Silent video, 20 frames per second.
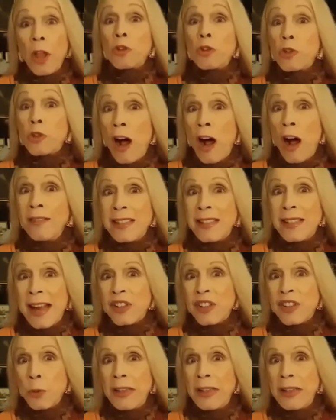
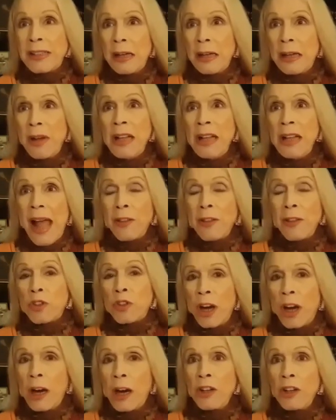transsexualism
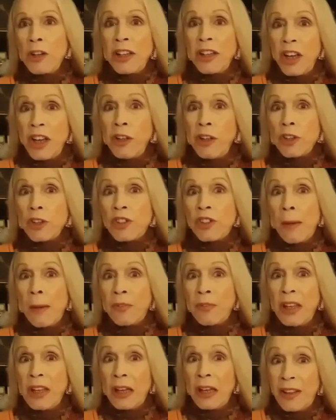and turned it into
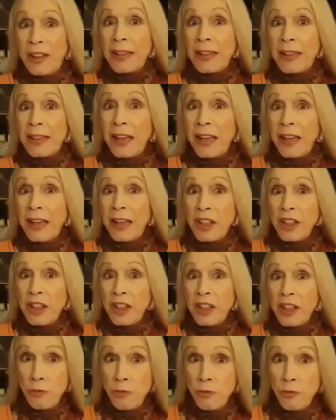something that it is
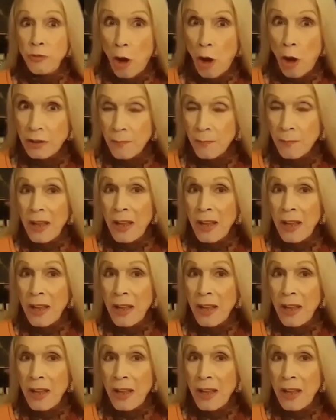not.